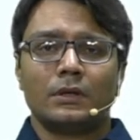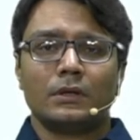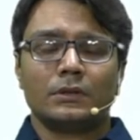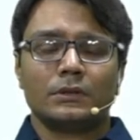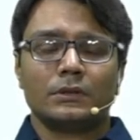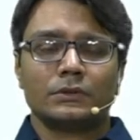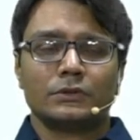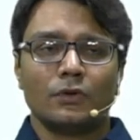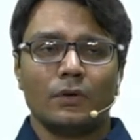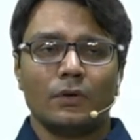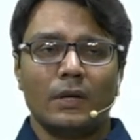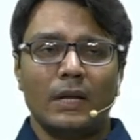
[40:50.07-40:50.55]

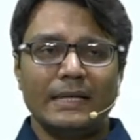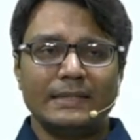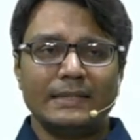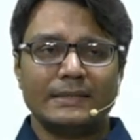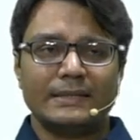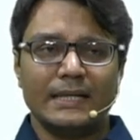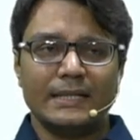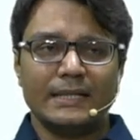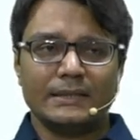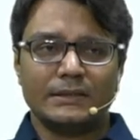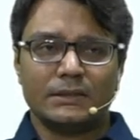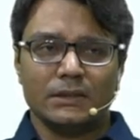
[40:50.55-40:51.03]
So like
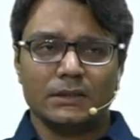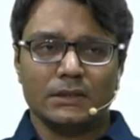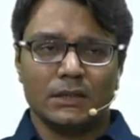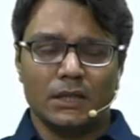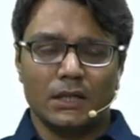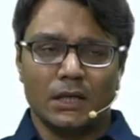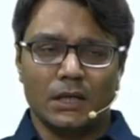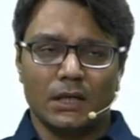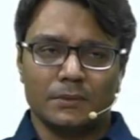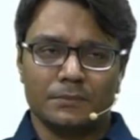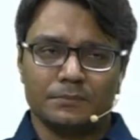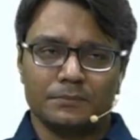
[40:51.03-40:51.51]
that,
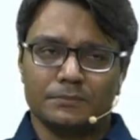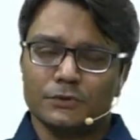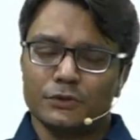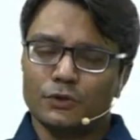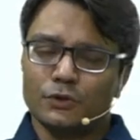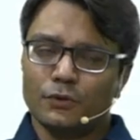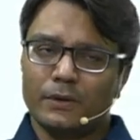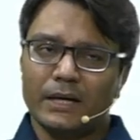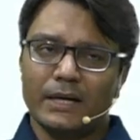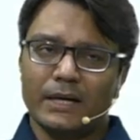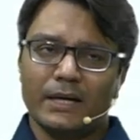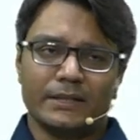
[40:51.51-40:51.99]

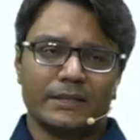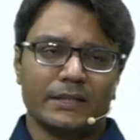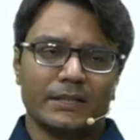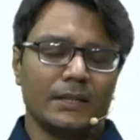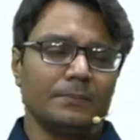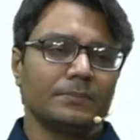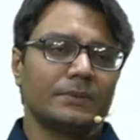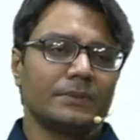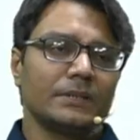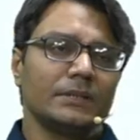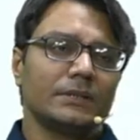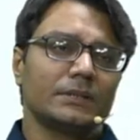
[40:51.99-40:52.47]
you can
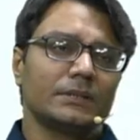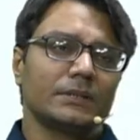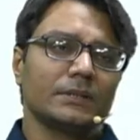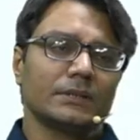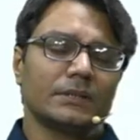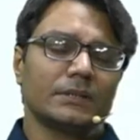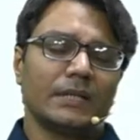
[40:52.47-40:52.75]
attempt it.